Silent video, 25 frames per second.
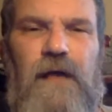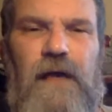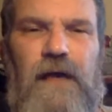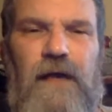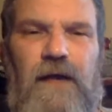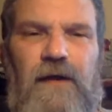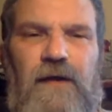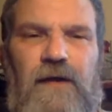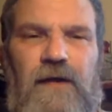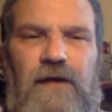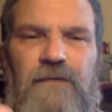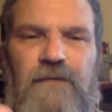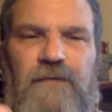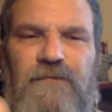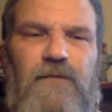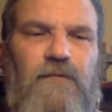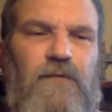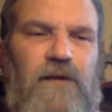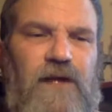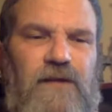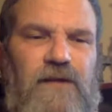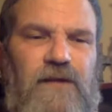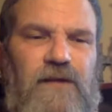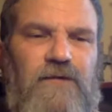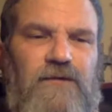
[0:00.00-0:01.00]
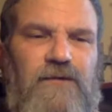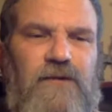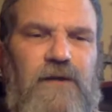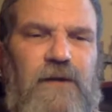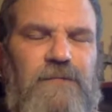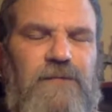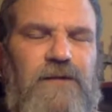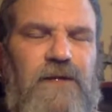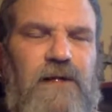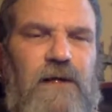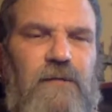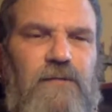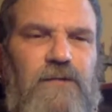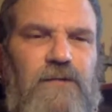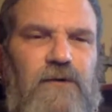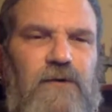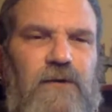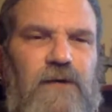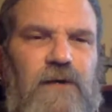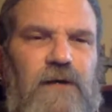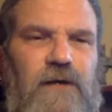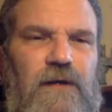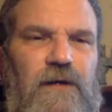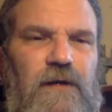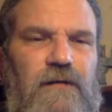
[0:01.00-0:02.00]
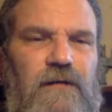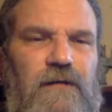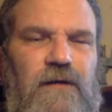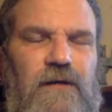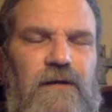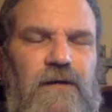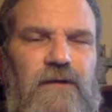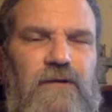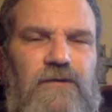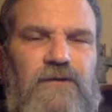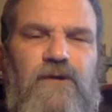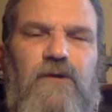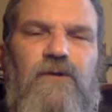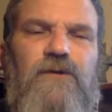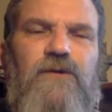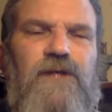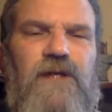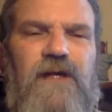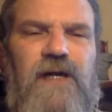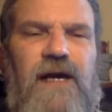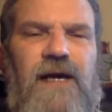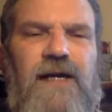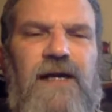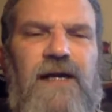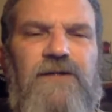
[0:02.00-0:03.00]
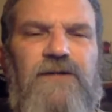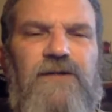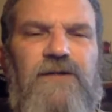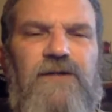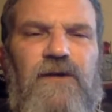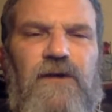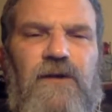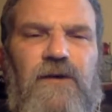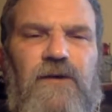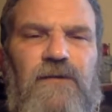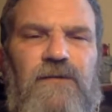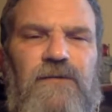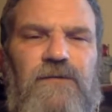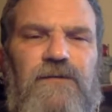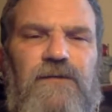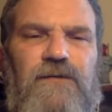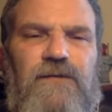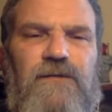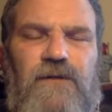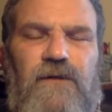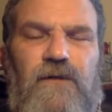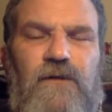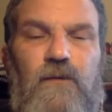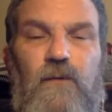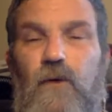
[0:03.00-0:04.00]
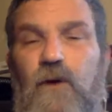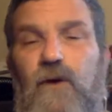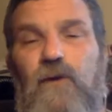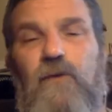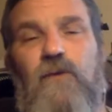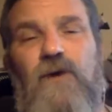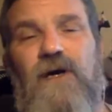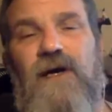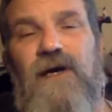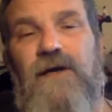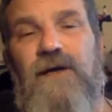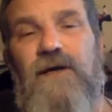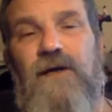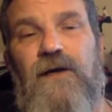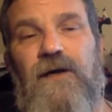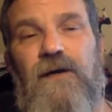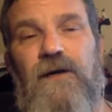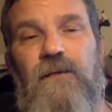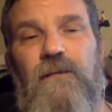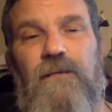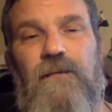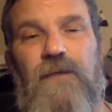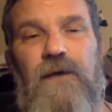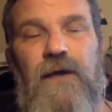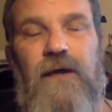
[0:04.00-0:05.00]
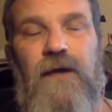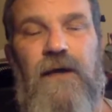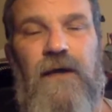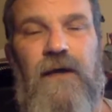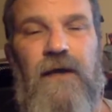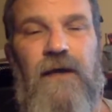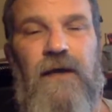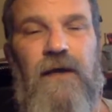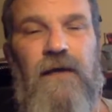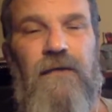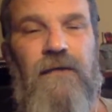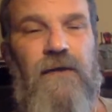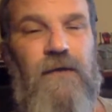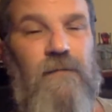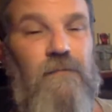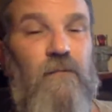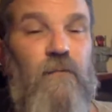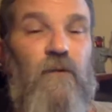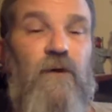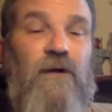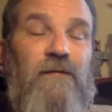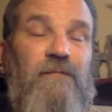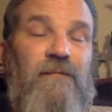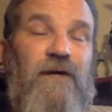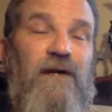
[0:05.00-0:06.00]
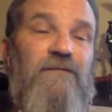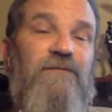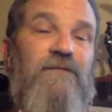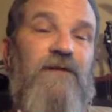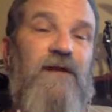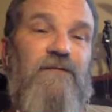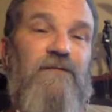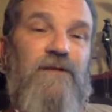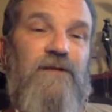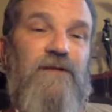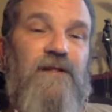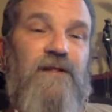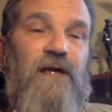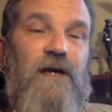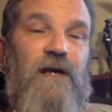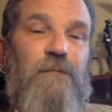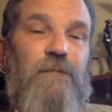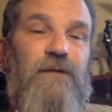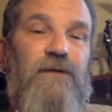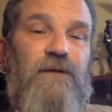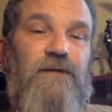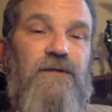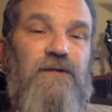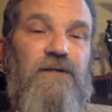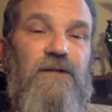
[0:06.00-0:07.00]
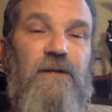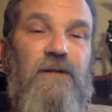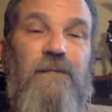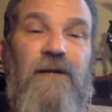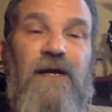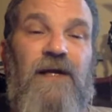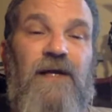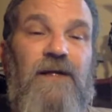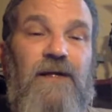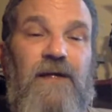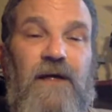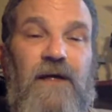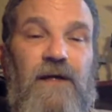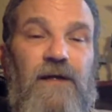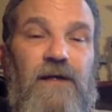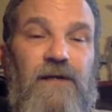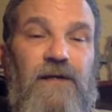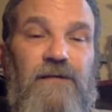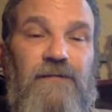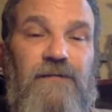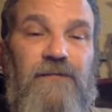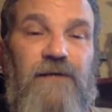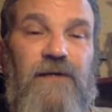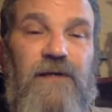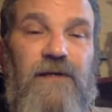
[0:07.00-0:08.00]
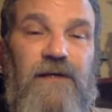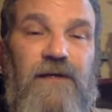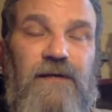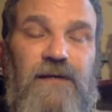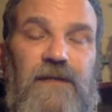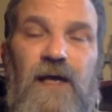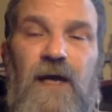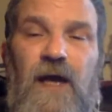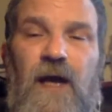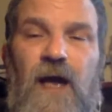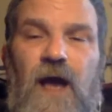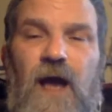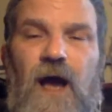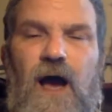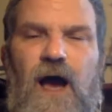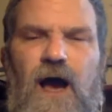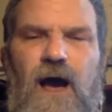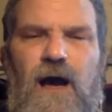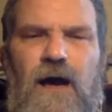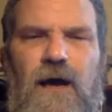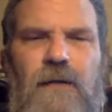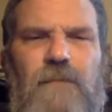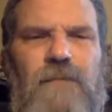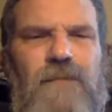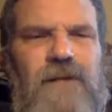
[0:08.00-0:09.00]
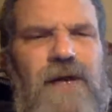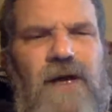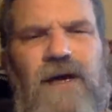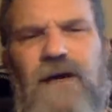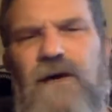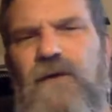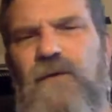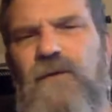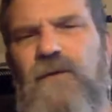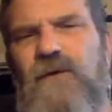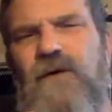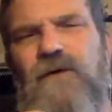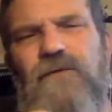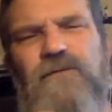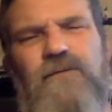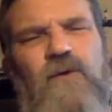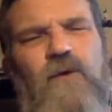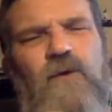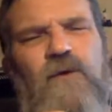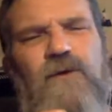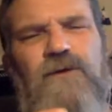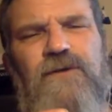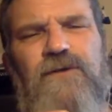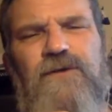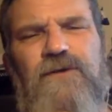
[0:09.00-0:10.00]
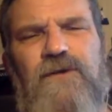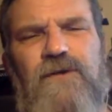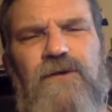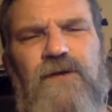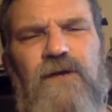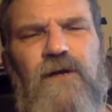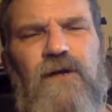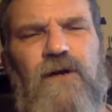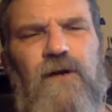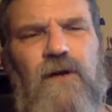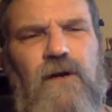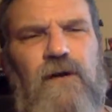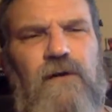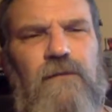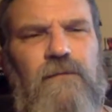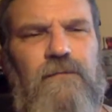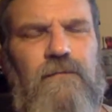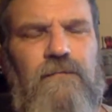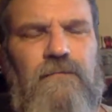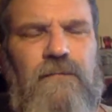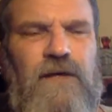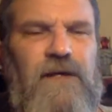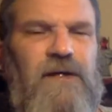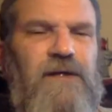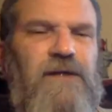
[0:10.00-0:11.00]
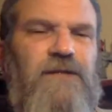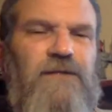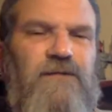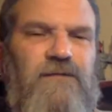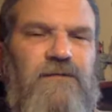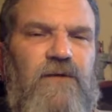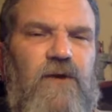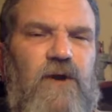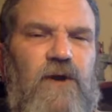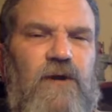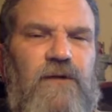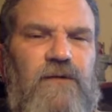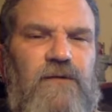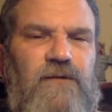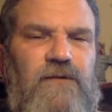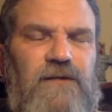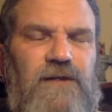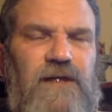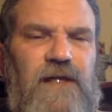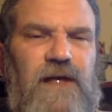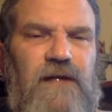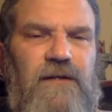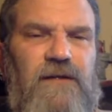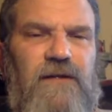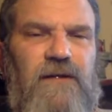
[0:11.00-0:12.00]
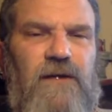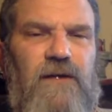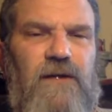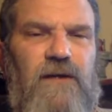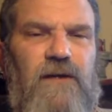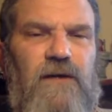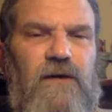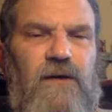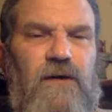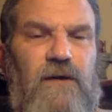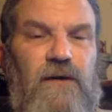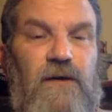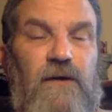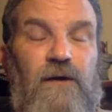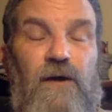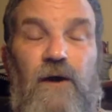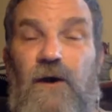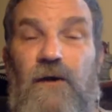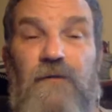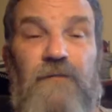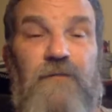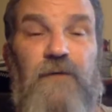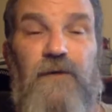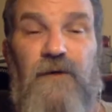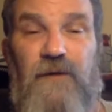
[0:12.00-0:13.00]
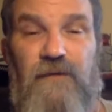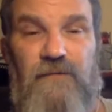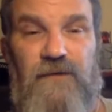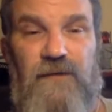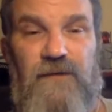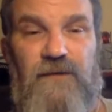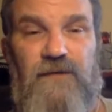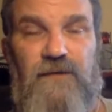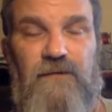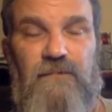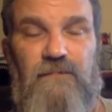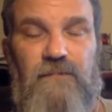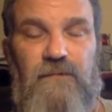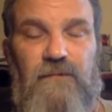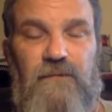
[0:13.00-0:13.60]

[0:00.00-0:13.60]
if you read the description, I'm doing the Georgia Guidestones, the Worldwide Hum, and then one of my favorite topics, the Mandela Effect. Now, of course, there are millions of articles out there on all three of these